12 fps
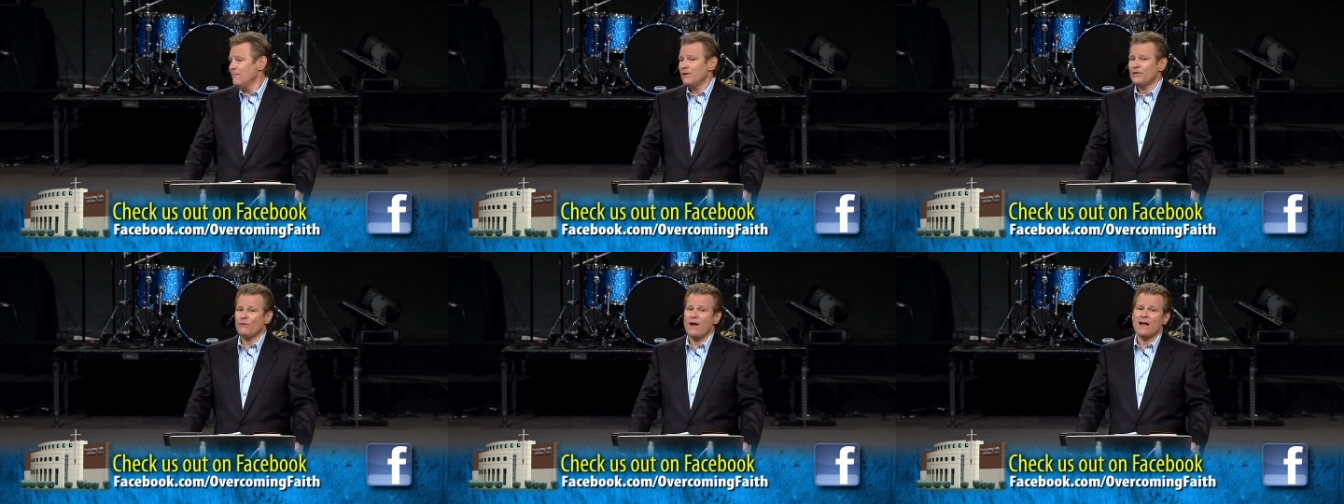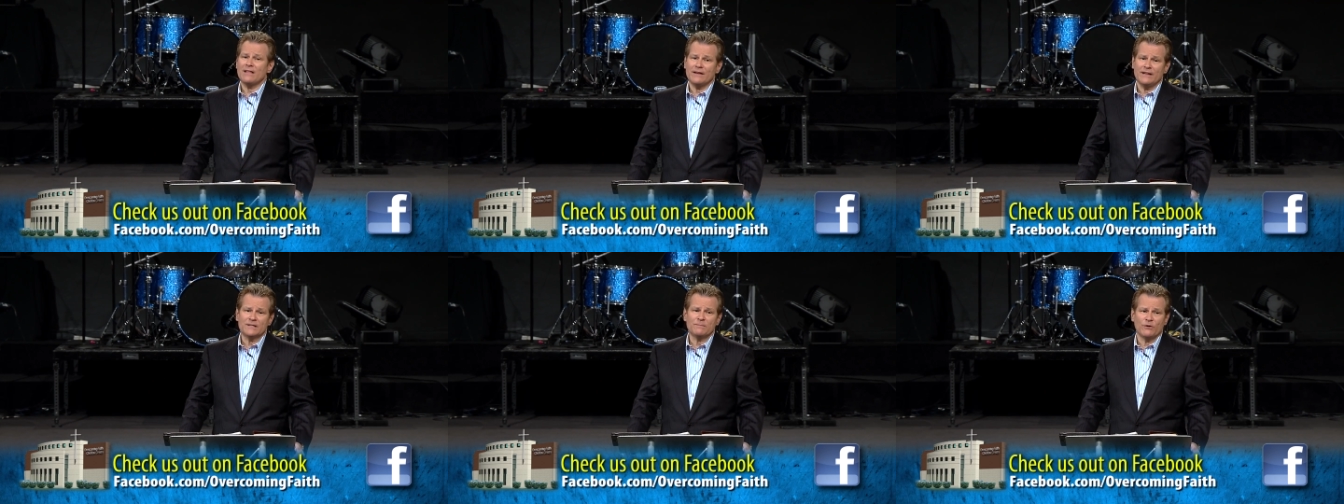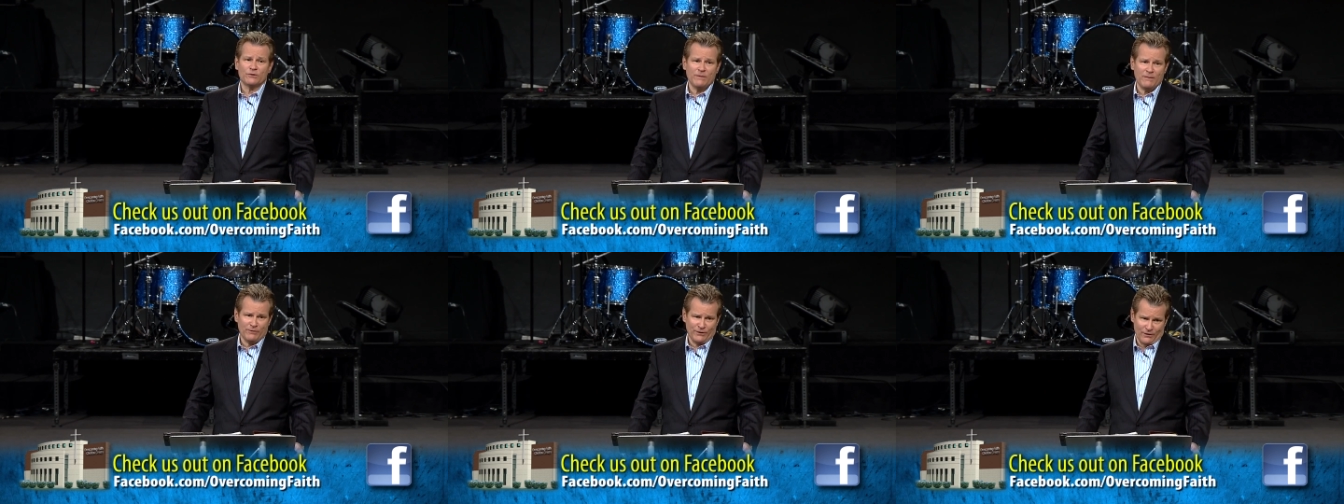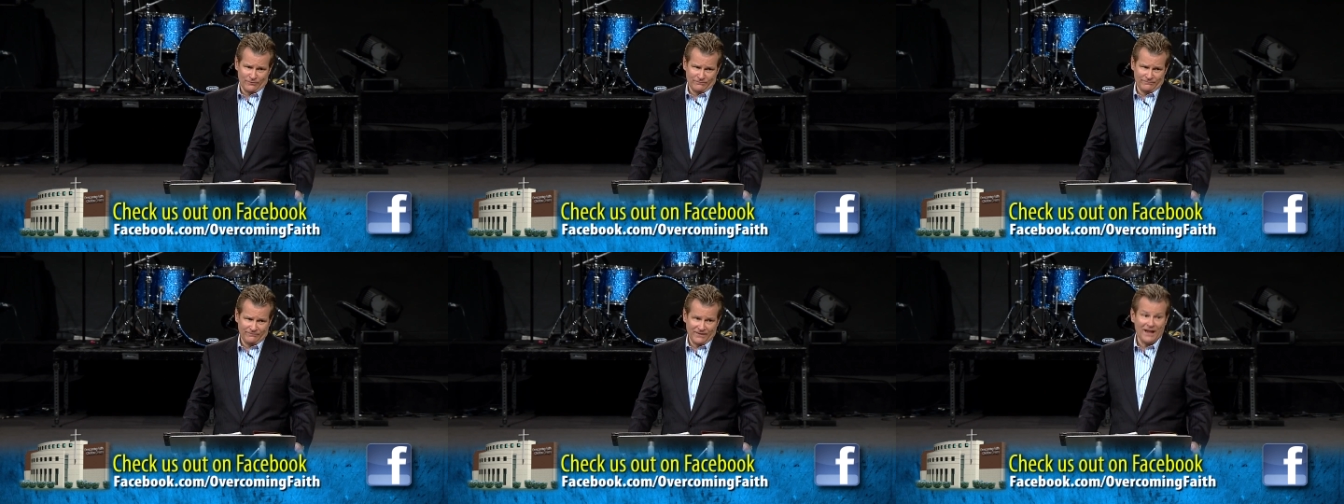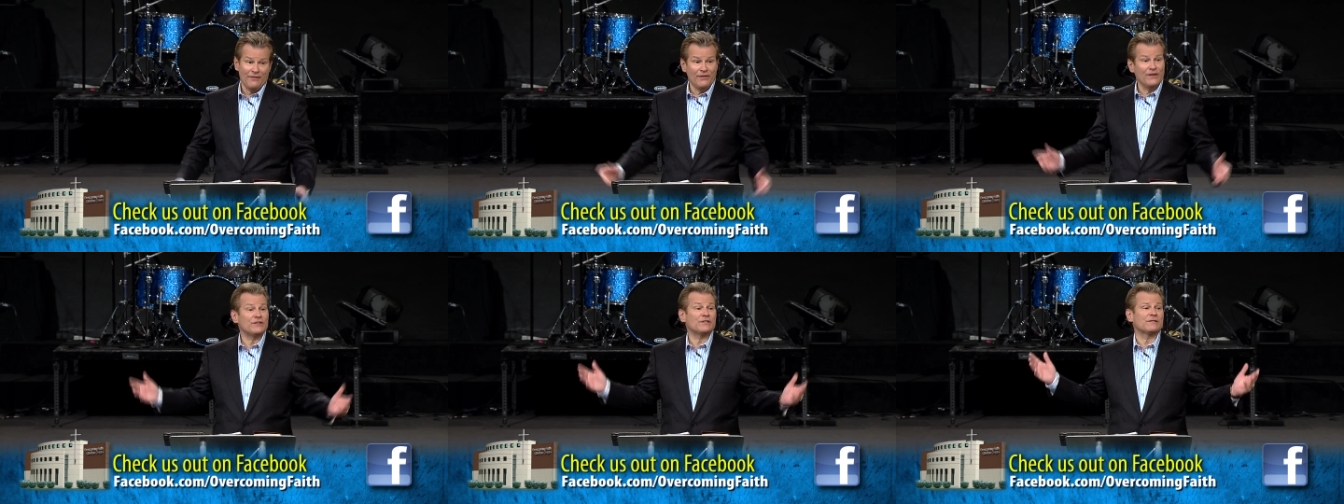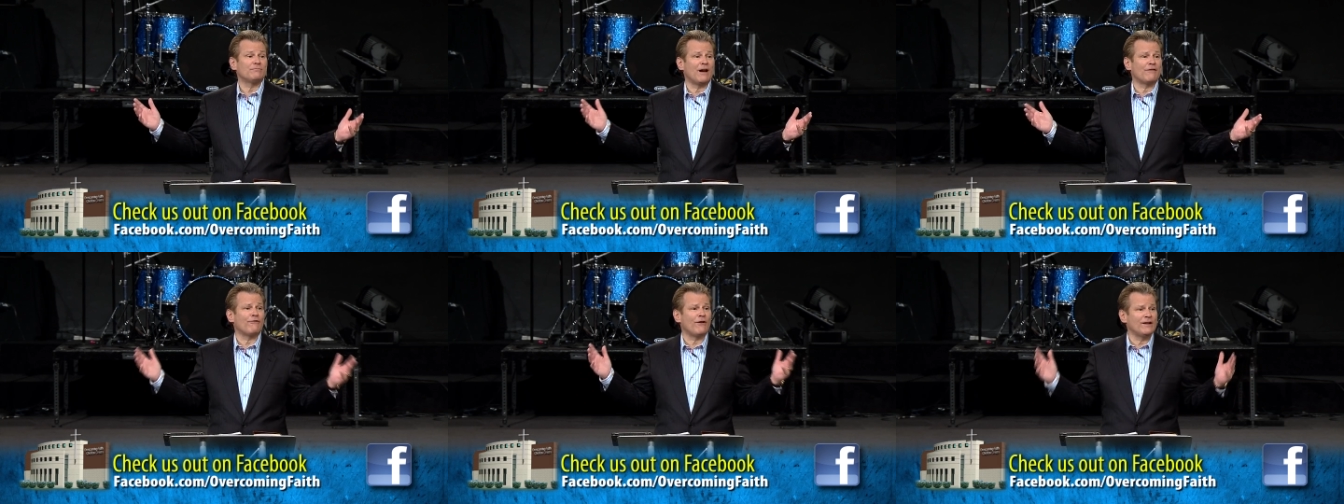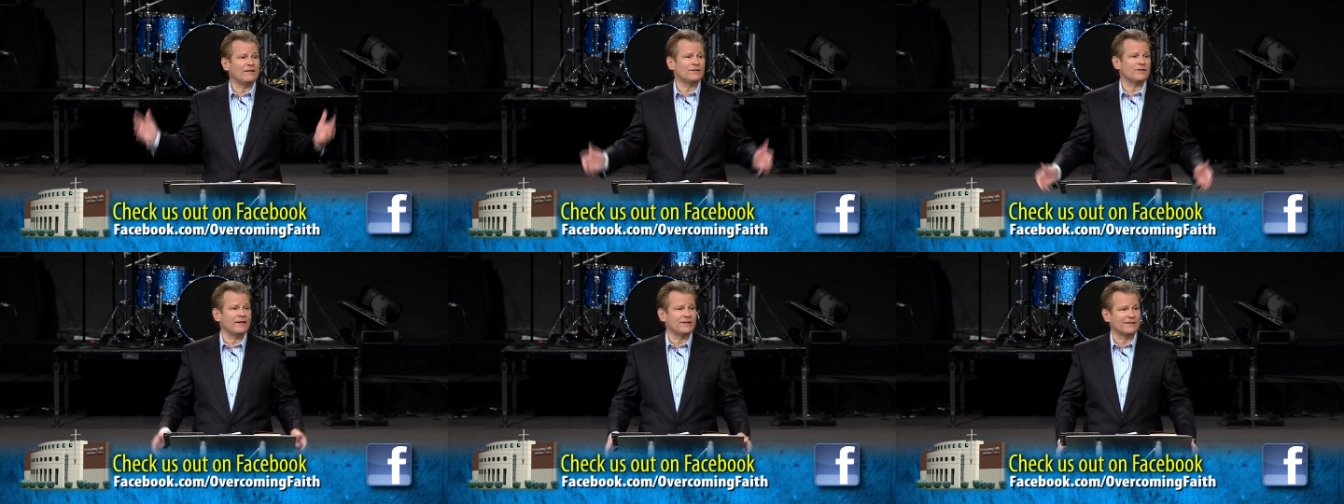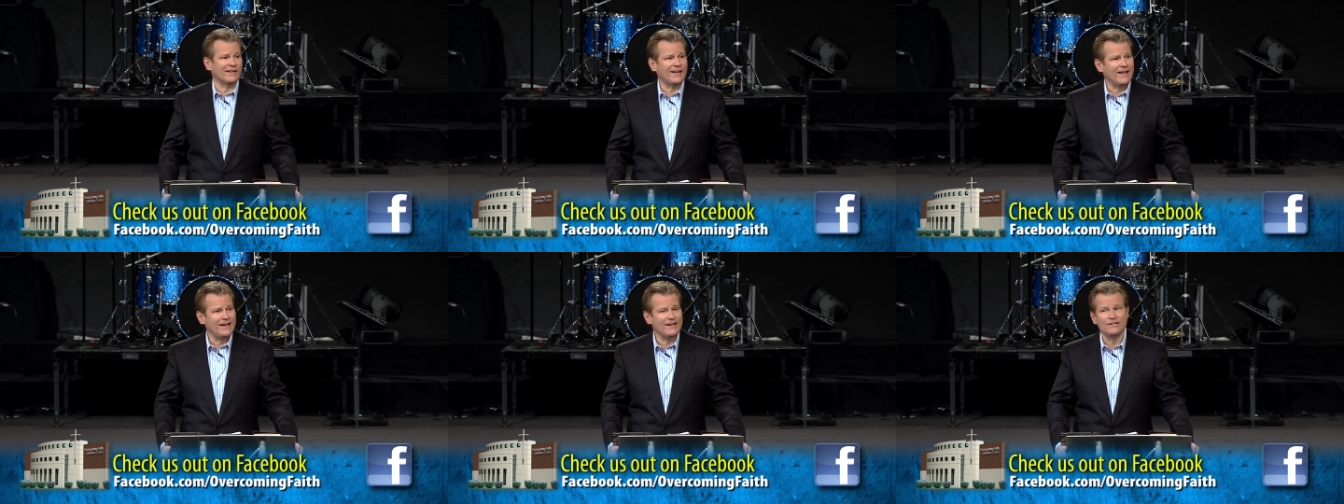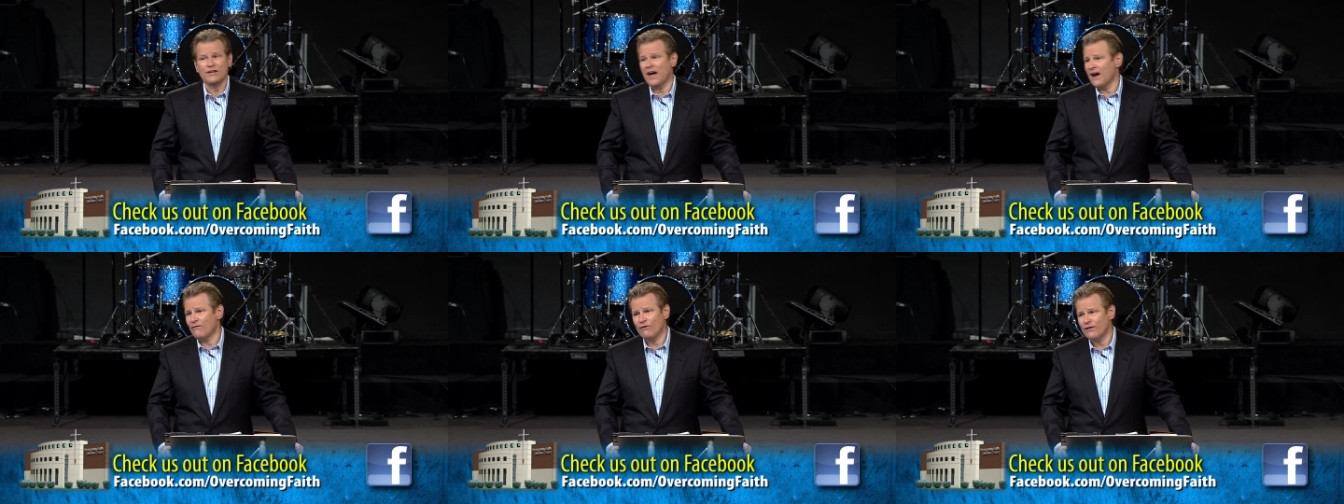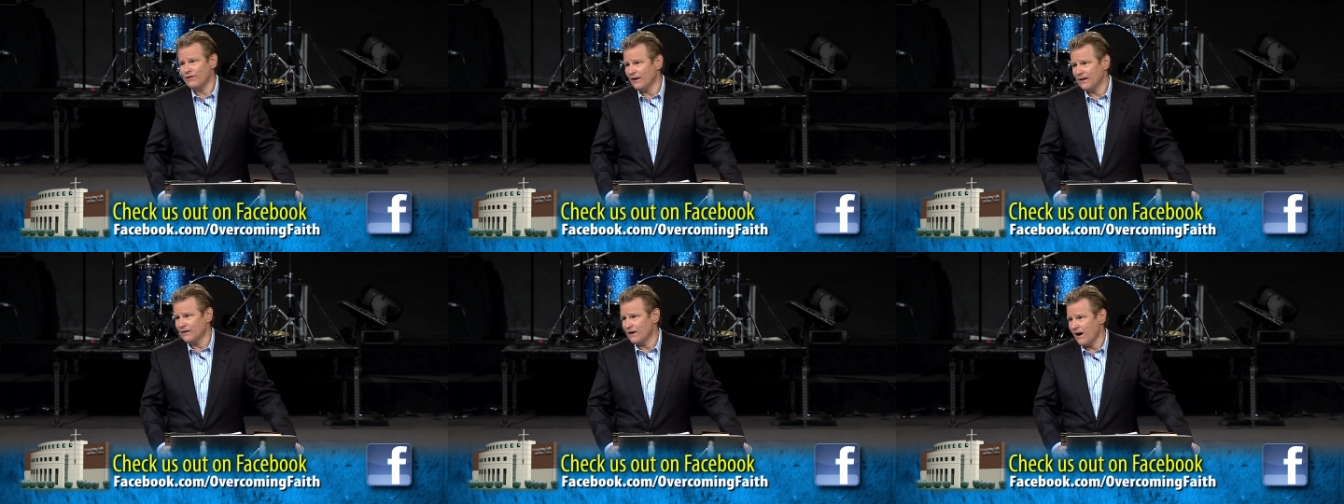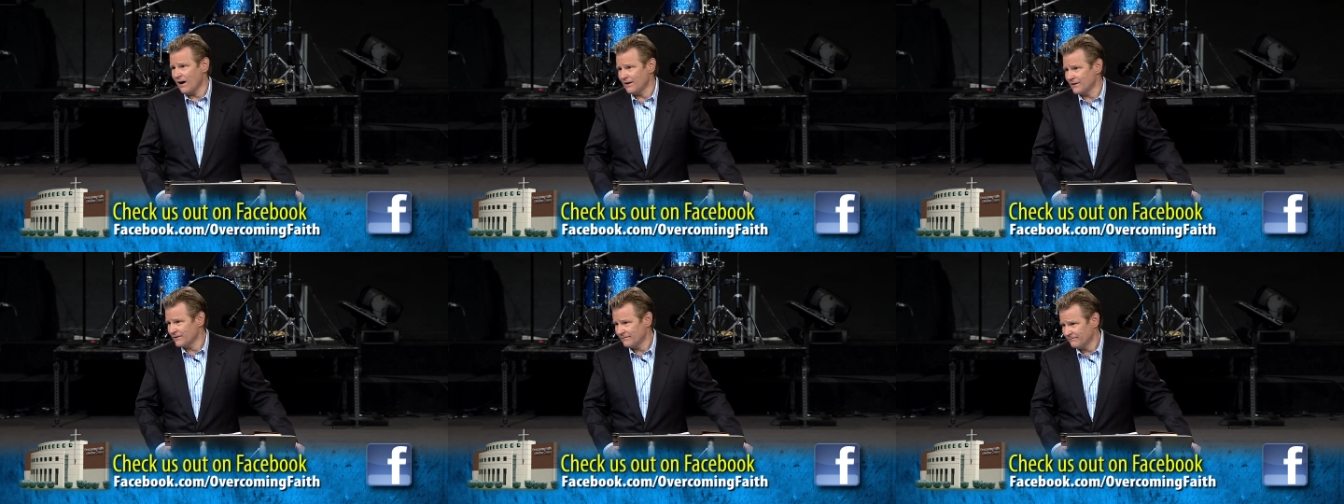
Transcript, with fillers: But the reality is, most people don't. And this, my friends, is the key to everything in God.